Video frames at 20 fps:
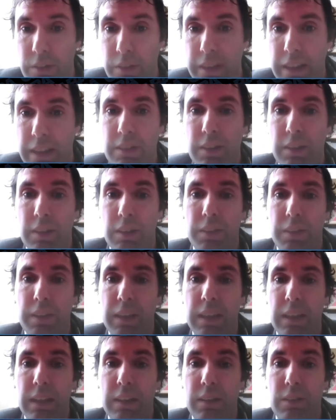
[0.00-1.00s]
So that's
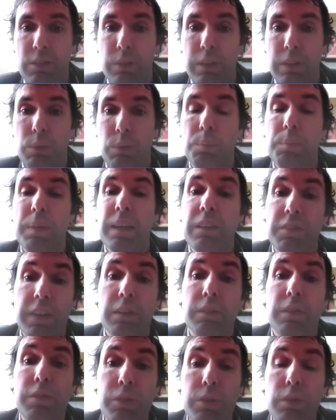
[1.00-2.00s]
called so they will make
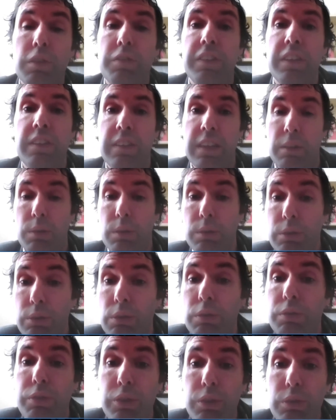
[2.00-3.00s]
very few of these
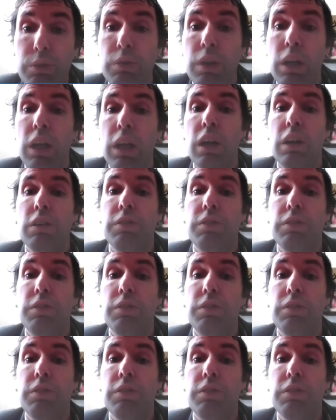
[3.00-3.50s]
errors, so few